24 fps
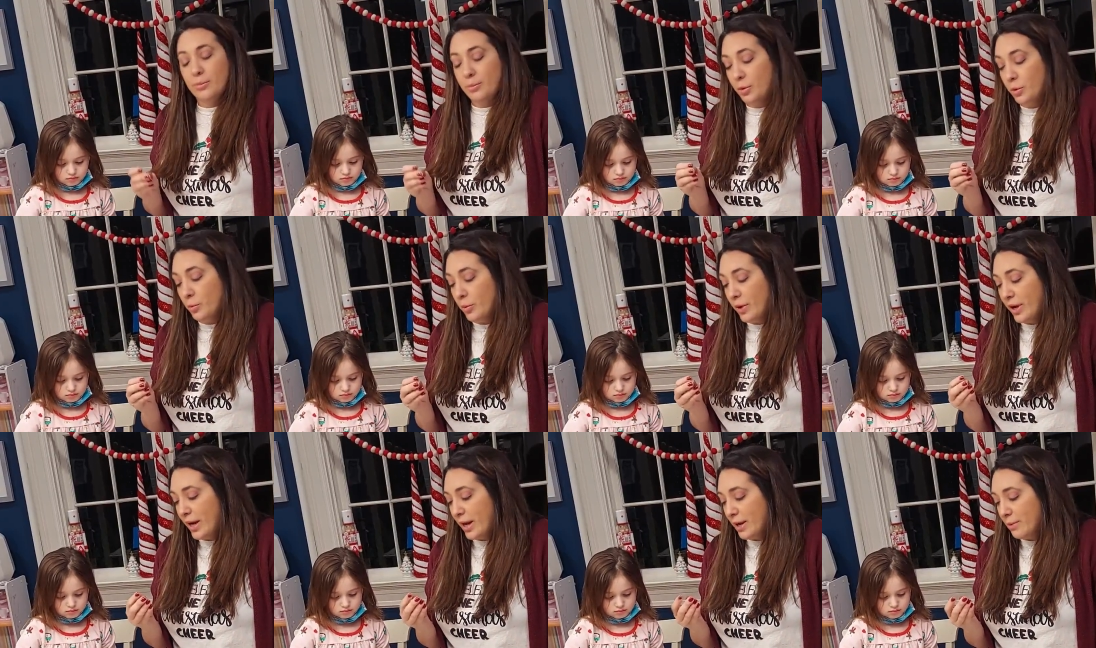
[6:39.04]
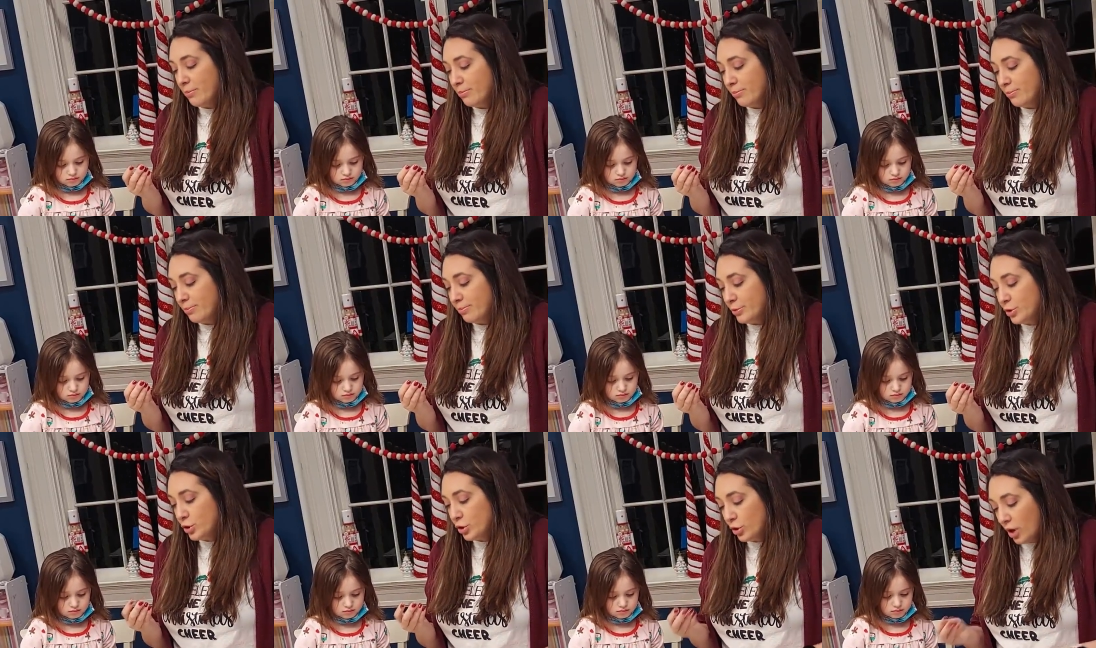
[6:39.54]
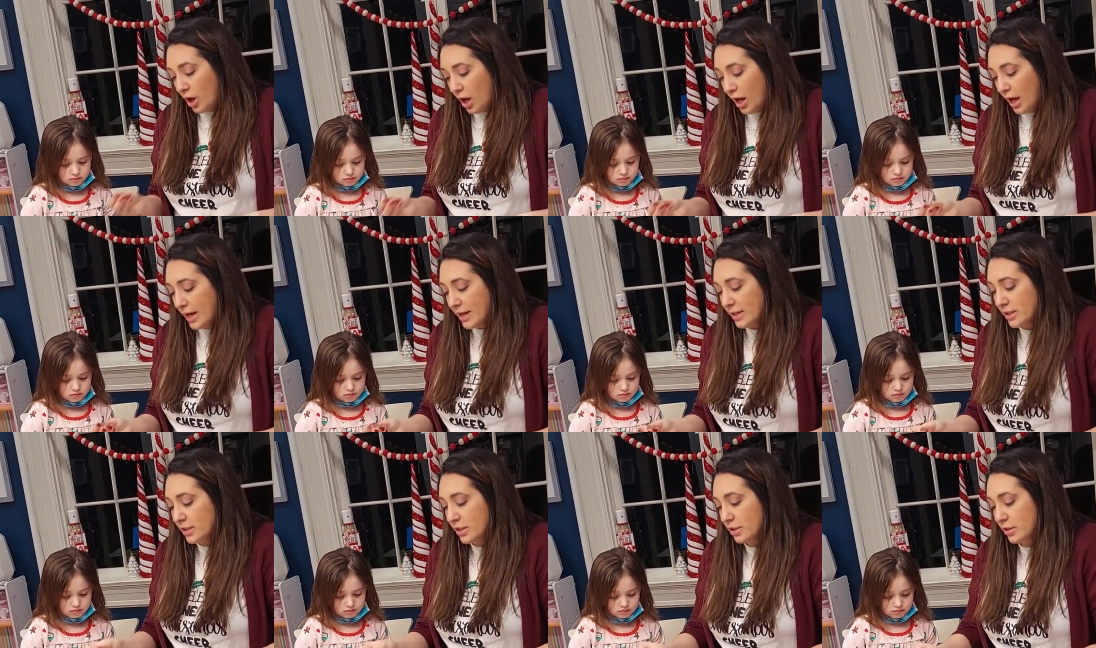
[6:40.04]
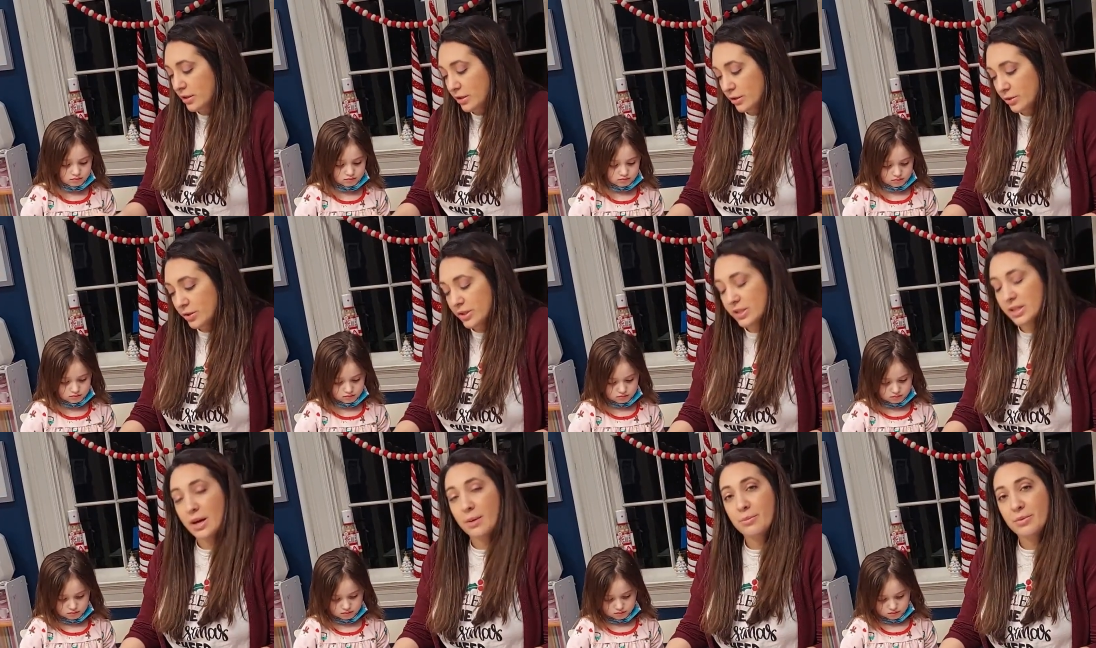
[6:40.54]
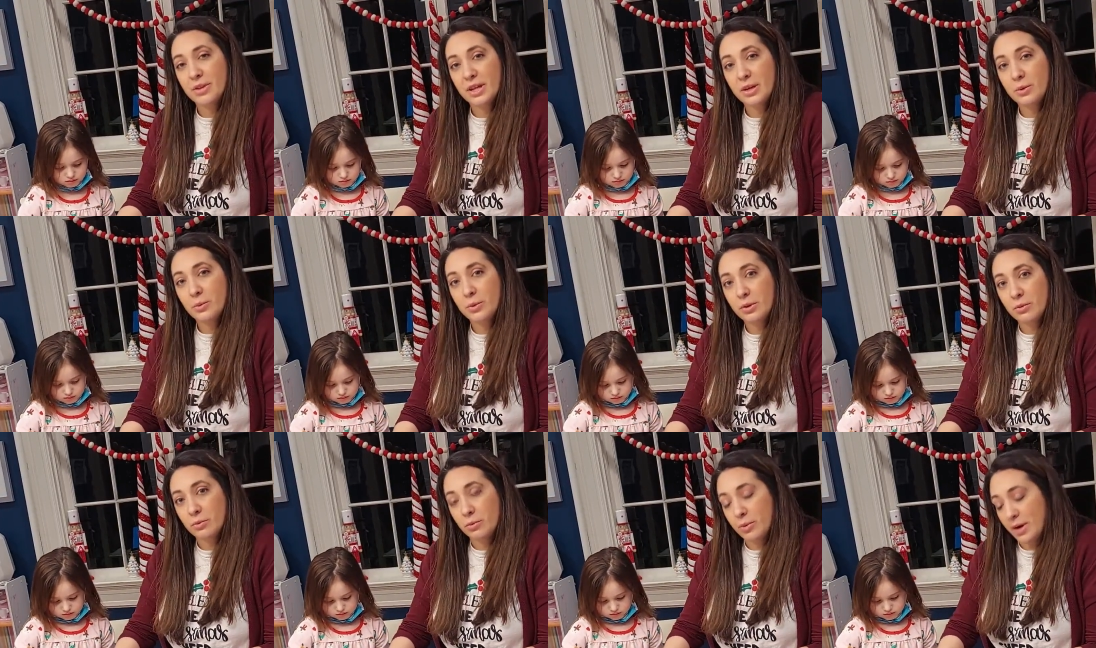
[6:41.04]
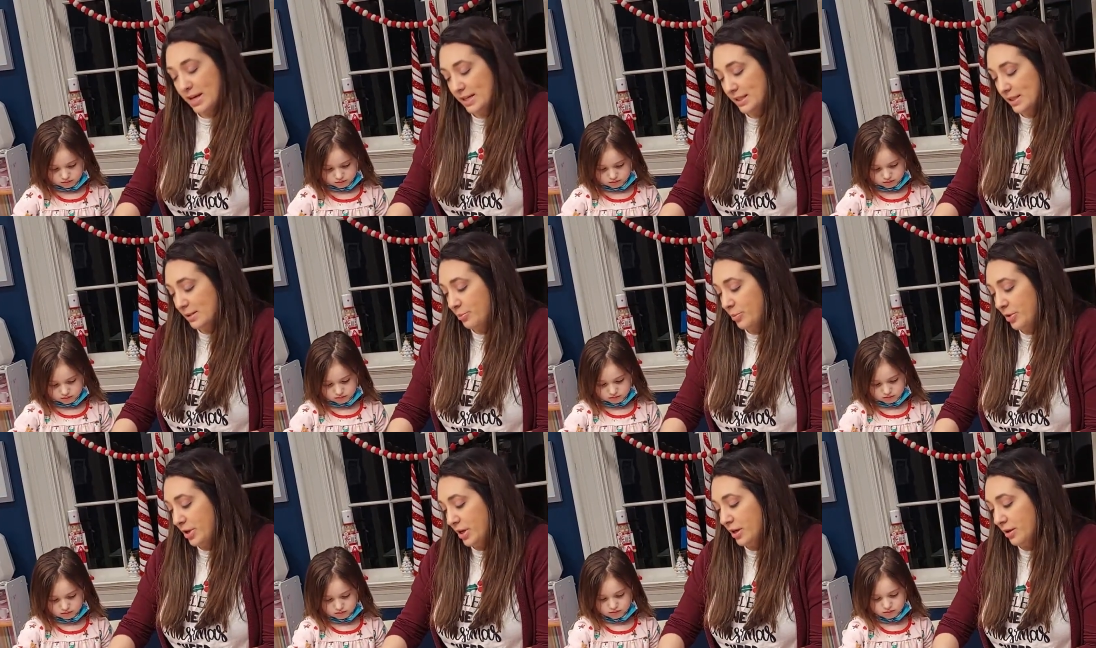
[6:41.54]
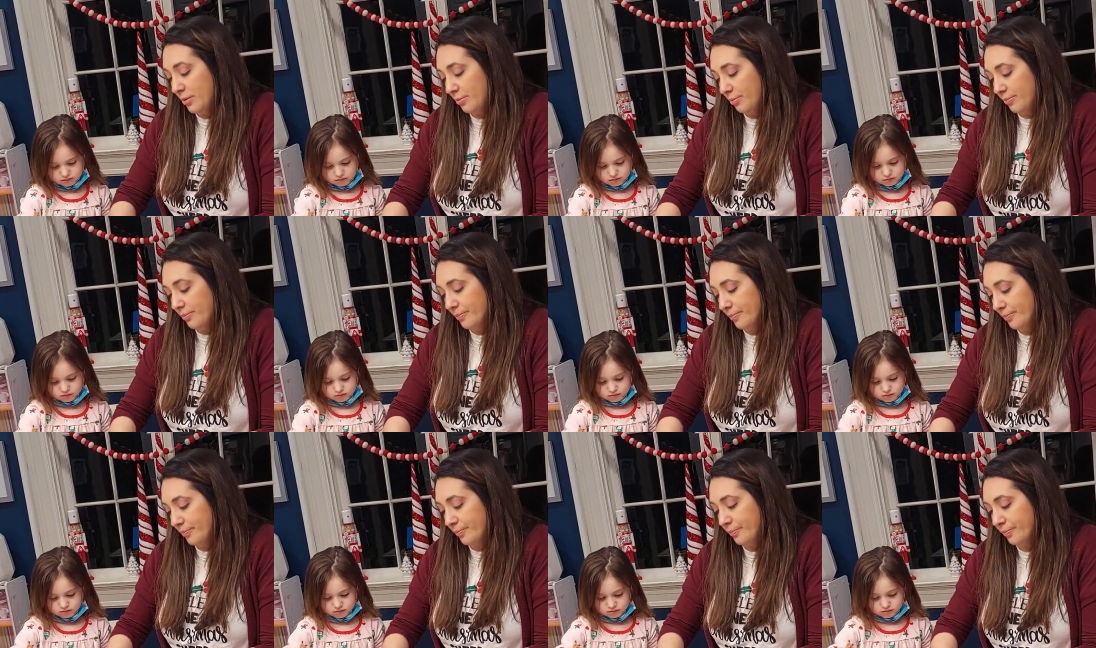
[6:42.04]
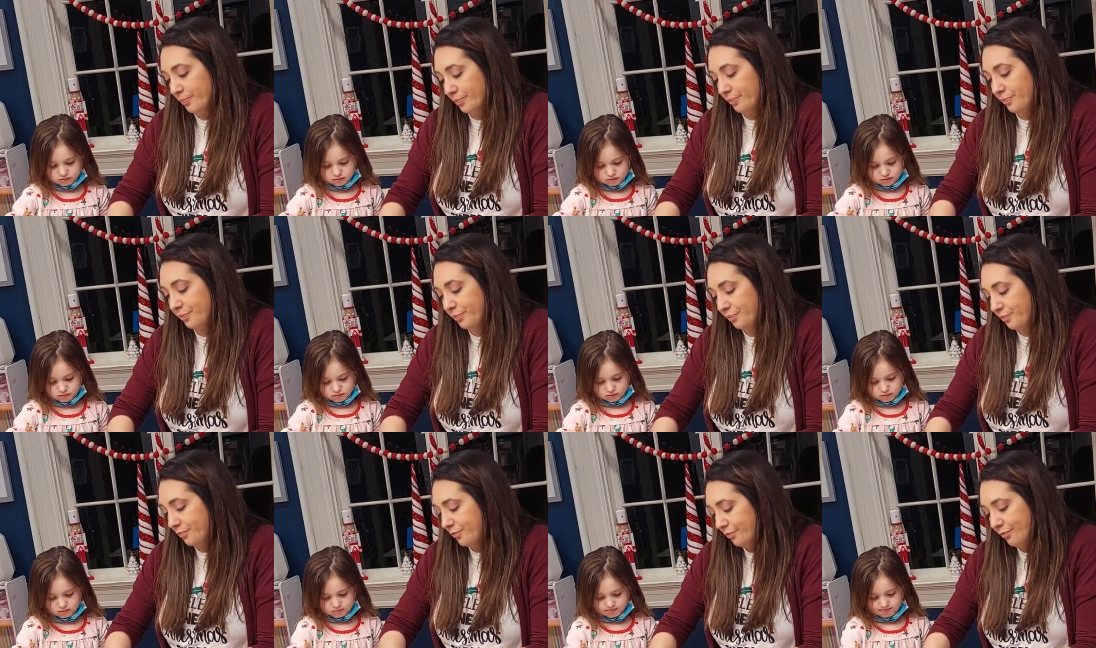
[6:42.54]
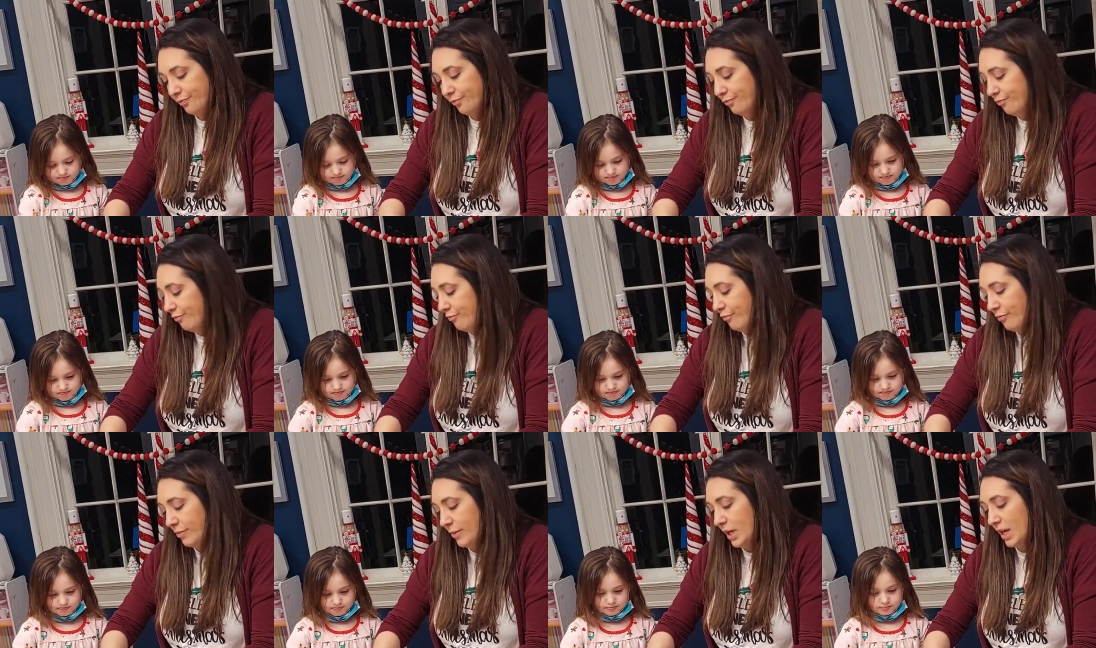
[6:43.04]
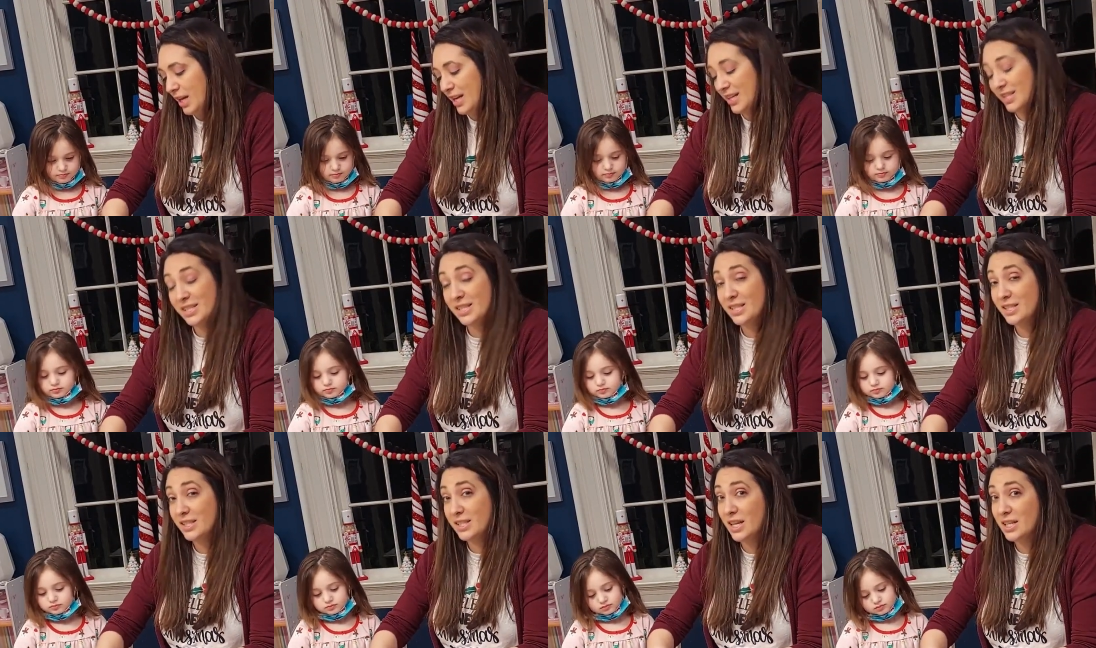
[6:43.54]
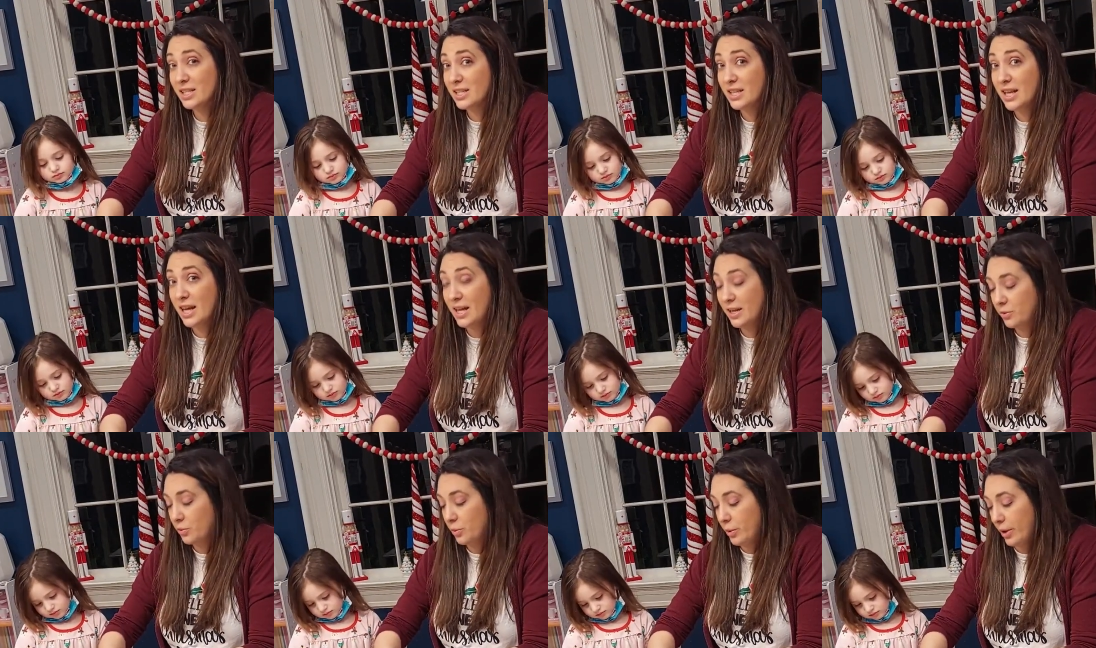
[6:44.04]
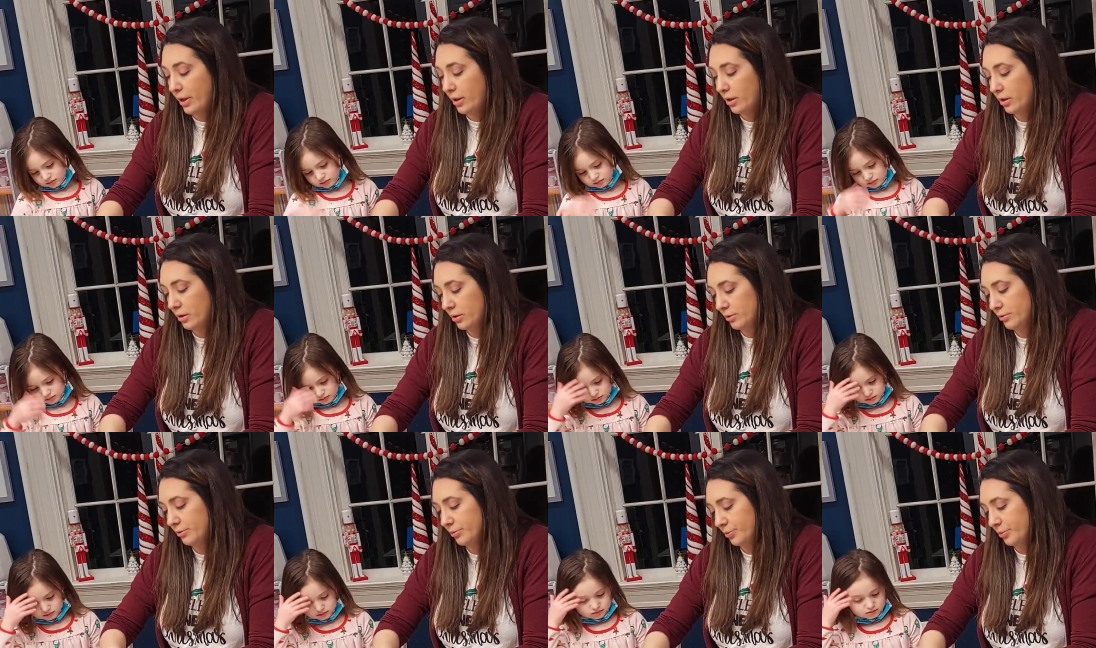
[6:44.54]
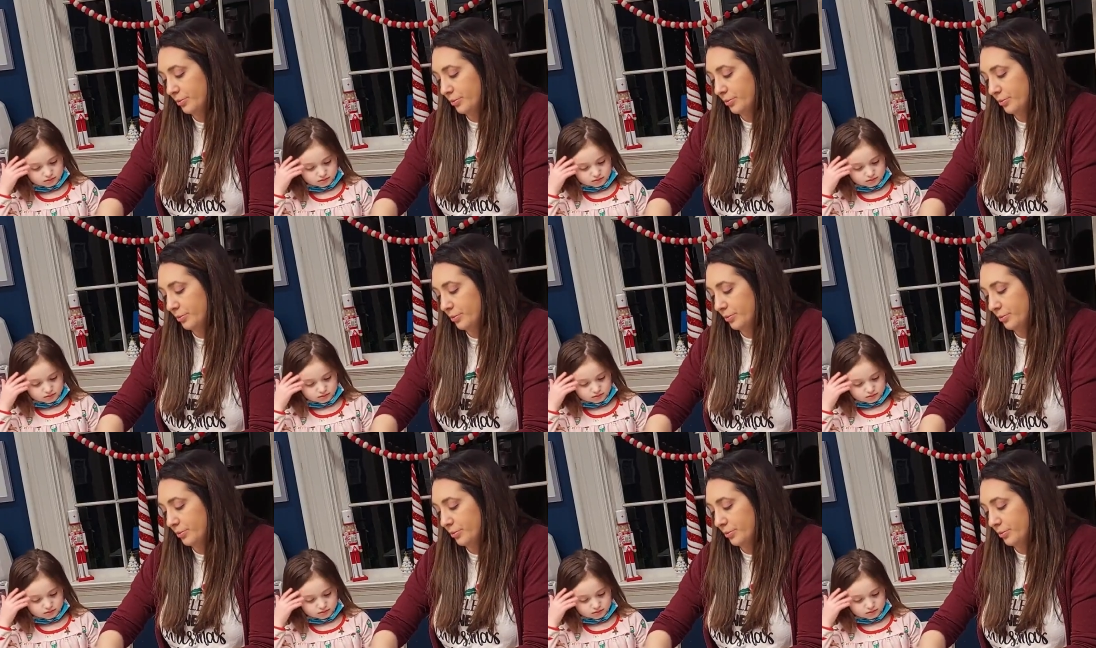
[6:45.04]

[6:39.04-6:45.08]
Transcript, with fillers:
Speaker 1: But when I try to do something with a recipe, it just doesn't end well.